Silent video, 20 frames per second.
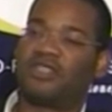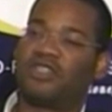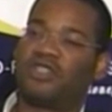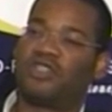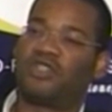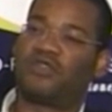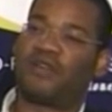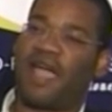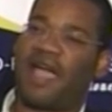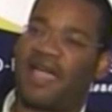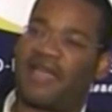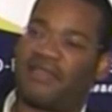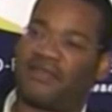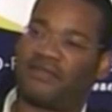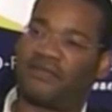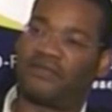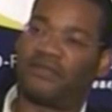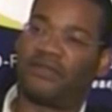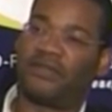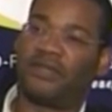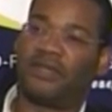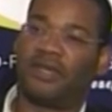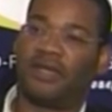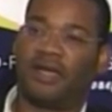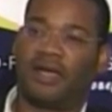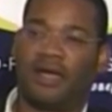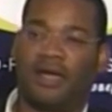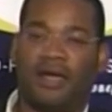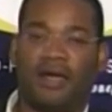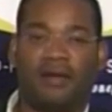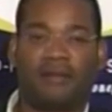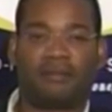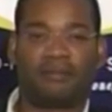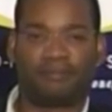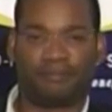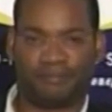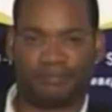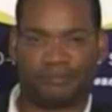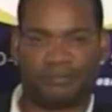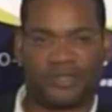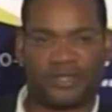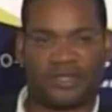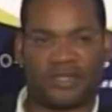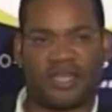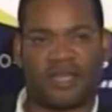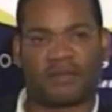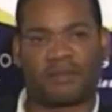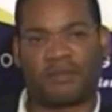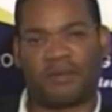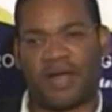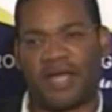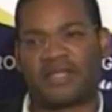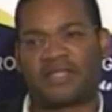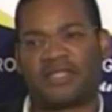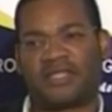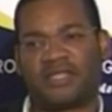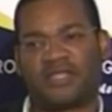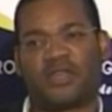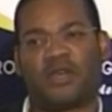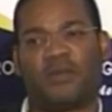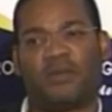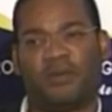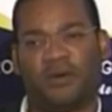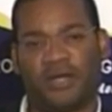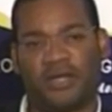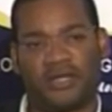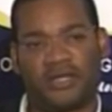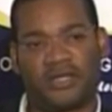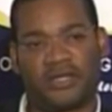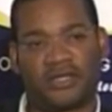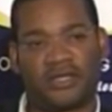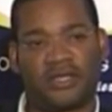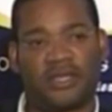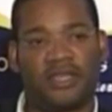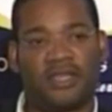drive stock prices upwards.